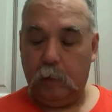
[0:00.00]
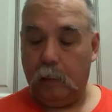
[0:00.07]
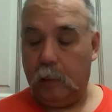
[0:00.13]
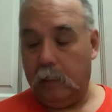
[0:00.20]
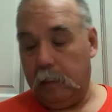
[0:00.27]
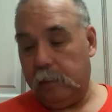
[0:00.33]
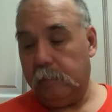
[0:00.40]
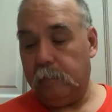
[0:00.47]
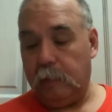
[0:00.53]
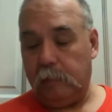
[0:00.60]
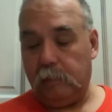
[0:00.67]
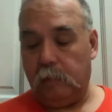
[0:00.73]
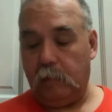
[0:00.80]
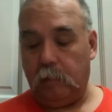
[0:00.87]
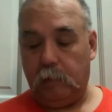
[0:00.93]
And this piece
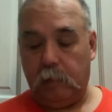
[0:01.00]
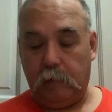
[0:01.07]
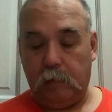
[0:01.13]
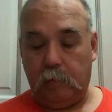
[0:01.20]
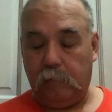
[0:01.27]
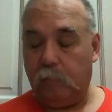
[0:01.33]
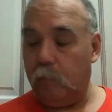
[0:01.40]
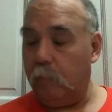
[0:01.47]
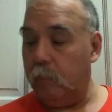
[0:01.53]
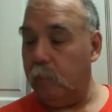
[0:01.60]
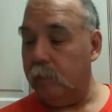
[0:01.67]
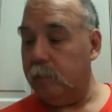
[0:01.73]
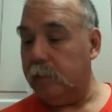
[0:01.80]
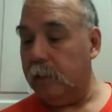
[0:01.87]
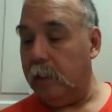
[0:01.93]
would go here, of
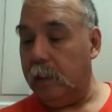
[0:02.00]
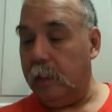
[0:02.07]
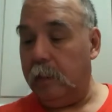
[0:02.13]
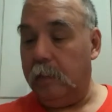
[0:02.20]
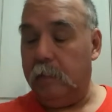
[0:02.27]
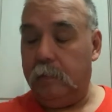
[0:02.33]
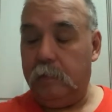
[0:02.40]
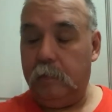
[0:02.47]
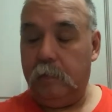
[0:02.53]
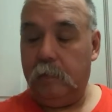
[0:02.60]
course, and